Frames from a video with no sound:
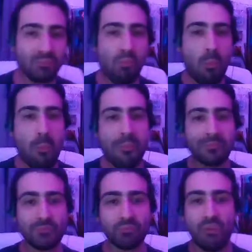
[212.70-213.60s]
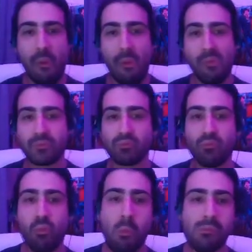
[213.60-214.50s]
they're warm, I'll take them out, and I'm
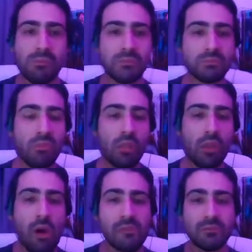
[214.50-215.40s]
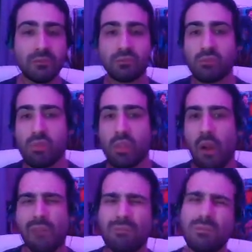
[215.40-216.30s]
going to spread some butter onto the
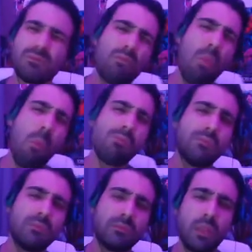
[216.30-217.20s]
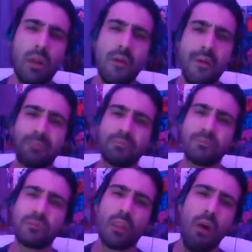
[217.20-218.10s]
trays, just enough to cover the
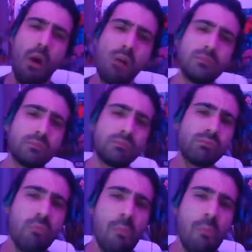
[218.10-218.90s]
bottom of the crust.